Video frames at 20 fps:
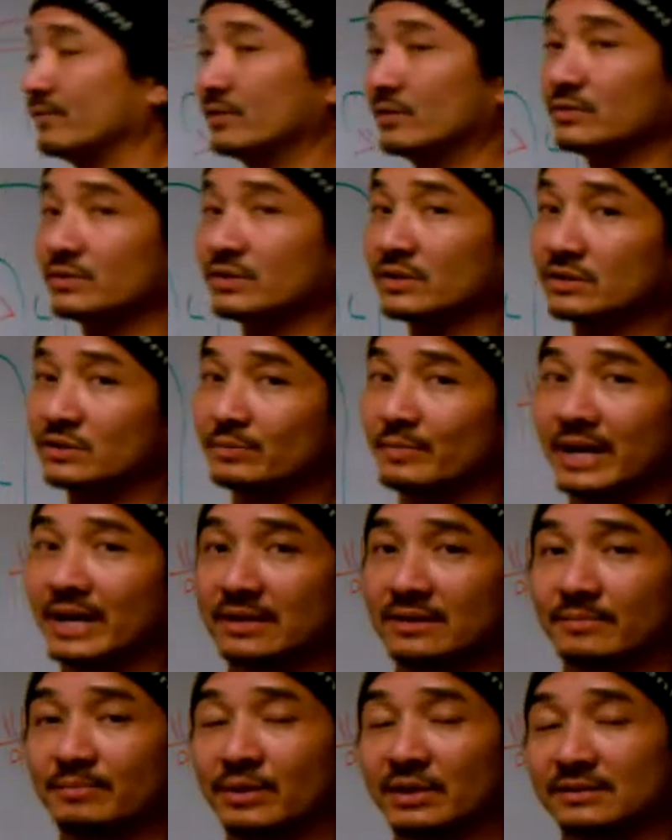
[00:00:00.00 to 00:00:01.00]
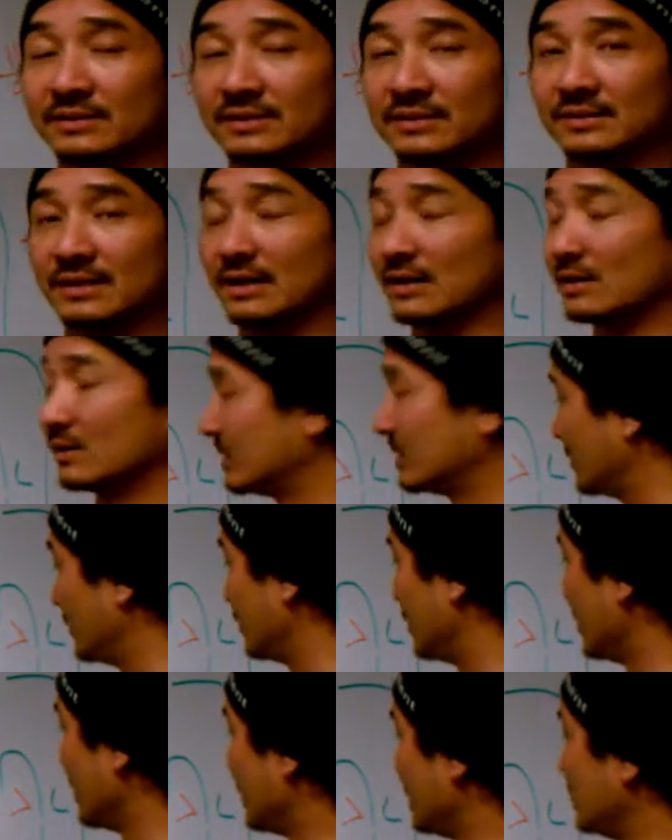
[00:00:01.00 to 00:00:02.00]
you suspect a pulsatile or
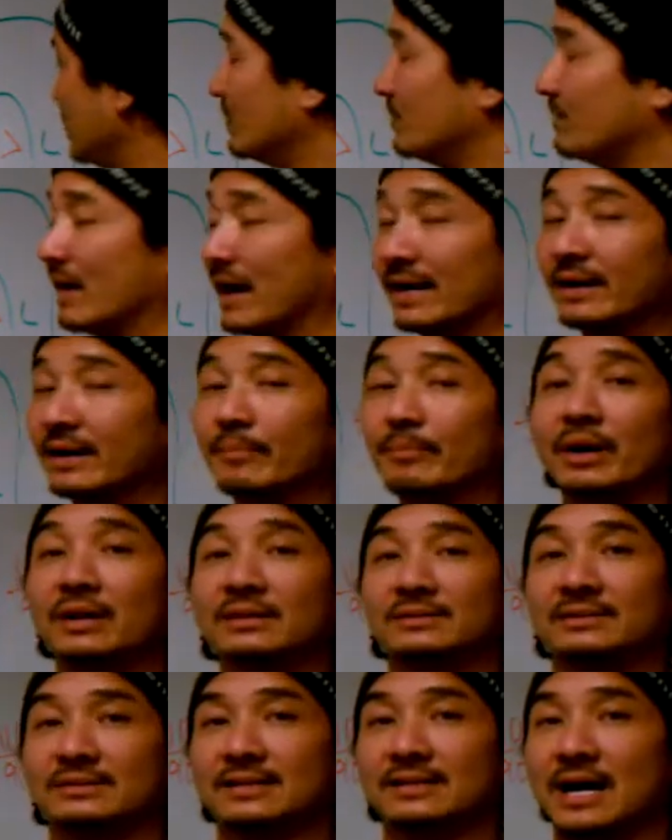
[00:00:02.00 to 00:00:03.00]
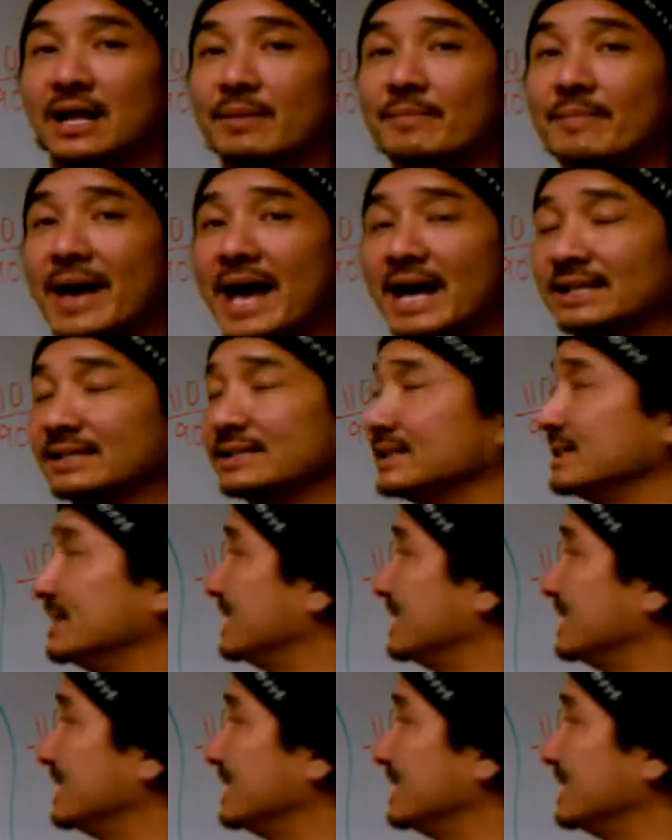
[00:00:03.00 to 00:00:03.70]
you find a pulsatile mass in